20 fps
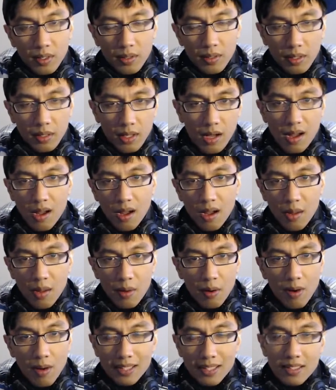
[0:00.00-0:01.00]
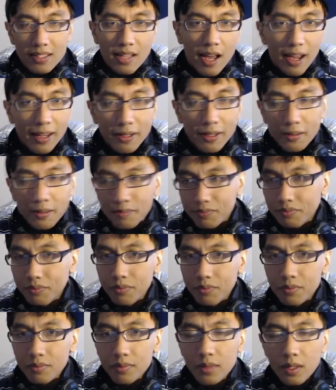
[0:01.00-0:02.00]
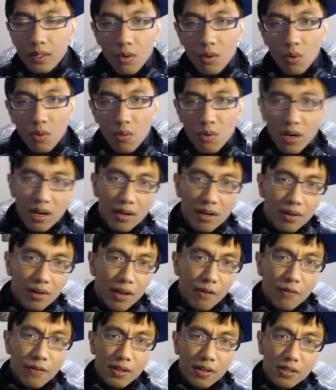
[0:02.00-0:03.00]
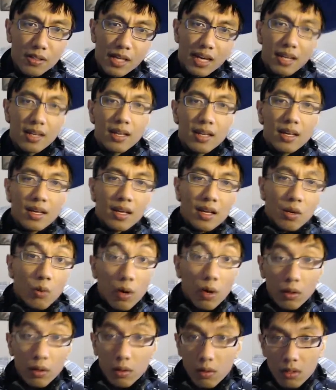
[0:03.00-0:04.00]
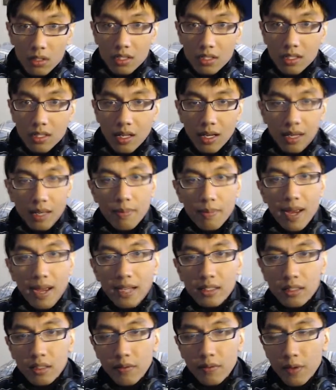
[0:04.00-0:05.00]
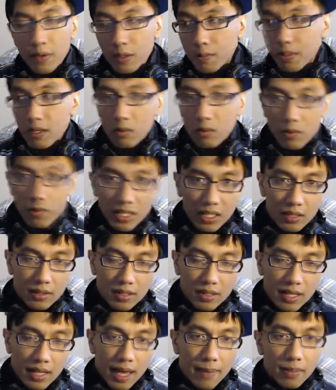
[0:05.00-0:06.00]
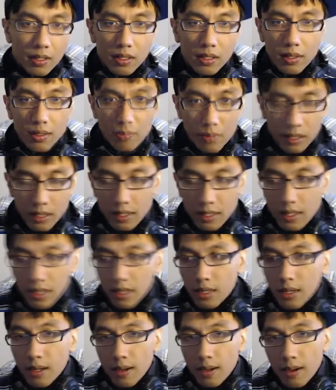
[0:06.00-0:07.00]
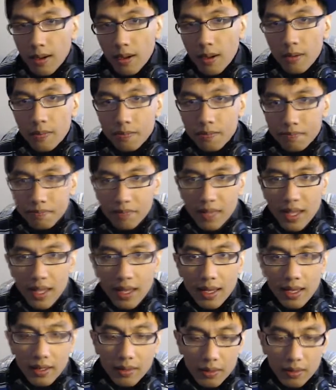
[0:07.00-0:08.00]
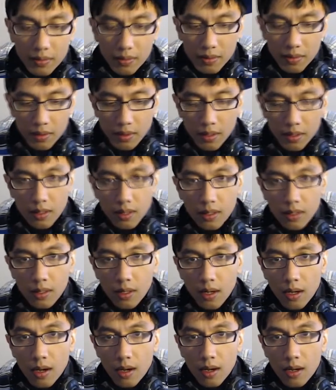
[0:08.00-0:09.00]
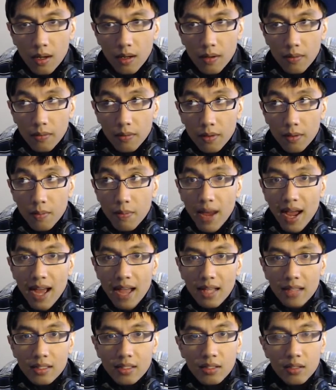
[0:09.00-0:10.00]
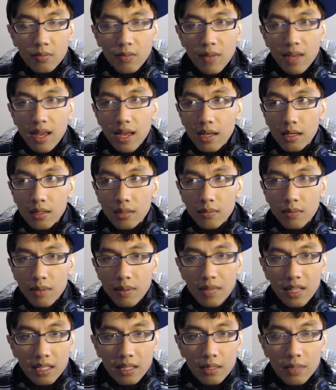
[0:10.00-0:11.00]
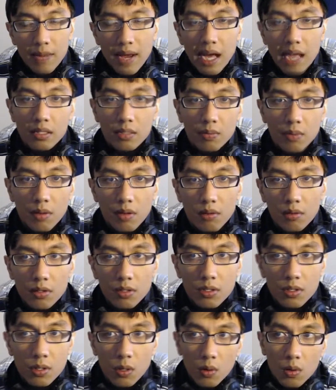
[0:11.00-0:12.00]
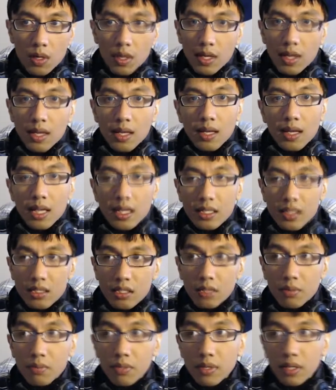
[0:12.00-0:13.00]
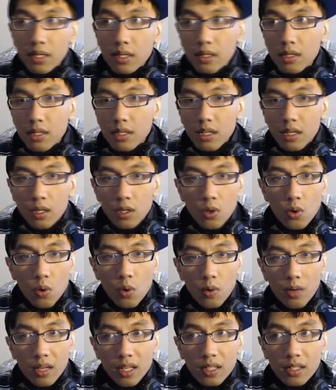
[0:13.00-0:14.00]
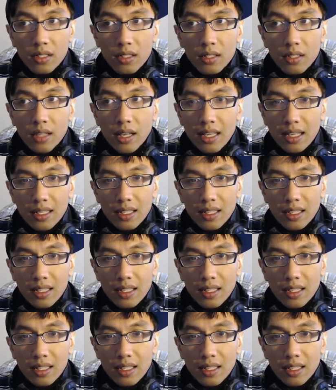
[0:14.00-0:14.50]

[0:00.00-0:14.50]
on my right side where it feels like where it looks like I'm actually developing a winged scapula, but and the past maybe like the past month or so, it's just been an annoying like